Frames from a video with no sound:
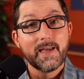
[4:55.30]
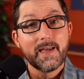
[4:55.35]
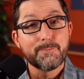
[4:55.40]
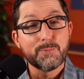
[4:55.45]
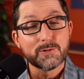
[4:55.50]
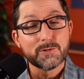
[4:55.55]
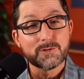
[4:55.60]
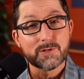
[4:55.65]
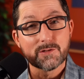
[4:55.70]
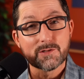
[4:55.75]
It
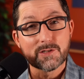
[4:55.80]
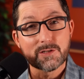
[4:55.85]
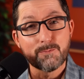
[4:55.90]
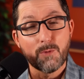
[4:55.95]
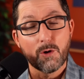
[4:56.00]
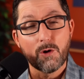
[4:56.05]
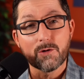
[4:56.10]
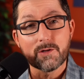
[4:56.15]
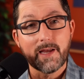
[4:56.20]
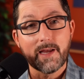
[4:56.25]
puts a
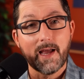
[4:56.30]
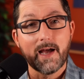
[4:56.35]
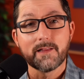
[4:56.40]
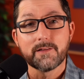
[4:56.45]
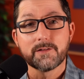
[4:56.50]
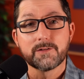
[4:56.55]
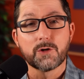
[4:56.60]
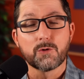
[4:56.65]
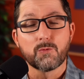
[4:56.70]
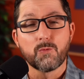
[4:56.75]
small
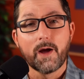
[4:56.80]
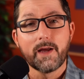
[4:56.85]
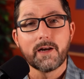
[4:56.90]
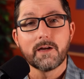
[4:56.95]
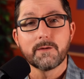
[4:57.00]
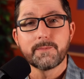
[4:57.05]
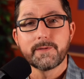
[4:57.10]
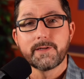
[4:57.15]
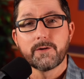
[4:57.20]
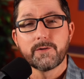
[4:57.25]
calendar right
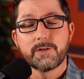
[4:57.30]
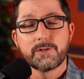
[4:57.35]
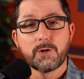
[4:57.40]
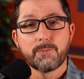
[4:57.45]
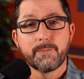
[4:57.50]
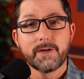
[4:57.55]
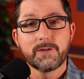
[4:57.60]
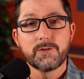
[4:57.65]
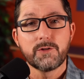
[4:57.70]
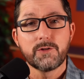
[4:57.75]
up here in your
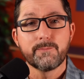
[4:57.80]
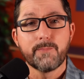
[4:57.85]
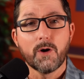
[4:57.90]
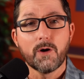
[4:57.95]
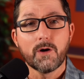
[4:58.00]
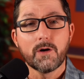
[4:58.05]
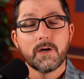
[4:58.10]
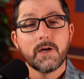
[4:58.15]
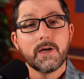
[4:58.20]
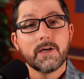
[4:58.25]
menu
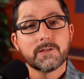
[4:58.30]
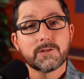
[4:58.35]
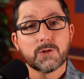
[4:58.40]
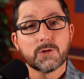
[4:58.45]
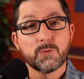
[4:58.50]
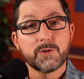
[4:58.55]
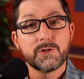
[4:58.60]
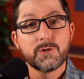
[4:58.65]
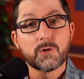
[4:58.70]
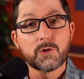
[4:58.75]
bar, so
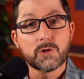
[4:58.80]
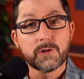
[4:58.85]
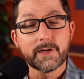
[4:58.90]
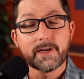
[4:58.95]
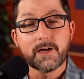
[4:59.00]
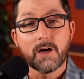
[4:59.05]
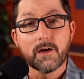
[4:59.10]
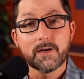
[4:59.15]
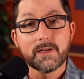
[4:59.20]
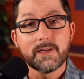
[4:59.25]
when you
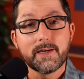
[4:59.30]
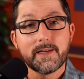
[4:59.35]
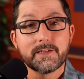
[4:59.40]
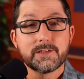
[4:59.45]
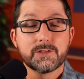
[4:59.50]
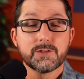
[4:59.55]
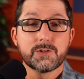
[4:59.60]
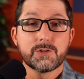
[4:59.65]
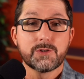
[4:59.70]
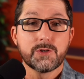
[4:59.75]
click on it, it
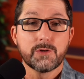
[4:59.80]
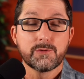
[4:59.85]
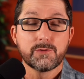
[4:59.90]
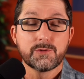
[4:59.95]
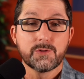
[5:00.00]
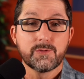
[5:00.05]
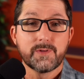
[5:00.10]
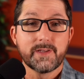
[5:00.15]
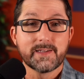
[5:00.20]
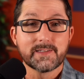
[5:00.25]
just shows
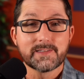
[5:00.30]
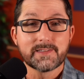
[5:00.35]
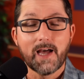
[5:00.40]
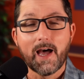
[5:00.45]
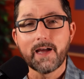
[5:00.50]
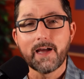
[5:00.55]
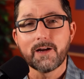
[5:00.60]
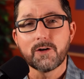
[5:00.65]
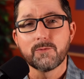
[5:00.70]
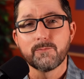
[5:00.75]
you the
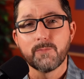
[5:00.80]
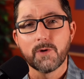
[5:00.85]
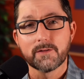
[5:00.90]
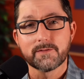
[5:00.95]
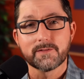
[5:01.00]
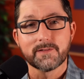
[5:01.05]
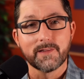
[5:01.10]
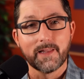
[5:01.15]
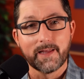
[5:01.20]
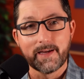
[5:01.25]
entire
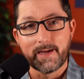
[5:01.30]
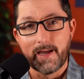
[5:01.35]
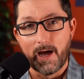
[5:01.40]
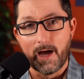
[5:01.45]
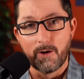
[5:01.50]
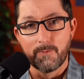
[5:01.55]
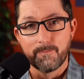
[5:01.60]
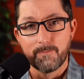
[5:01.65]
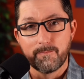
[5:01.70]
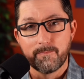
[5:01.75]
month layout.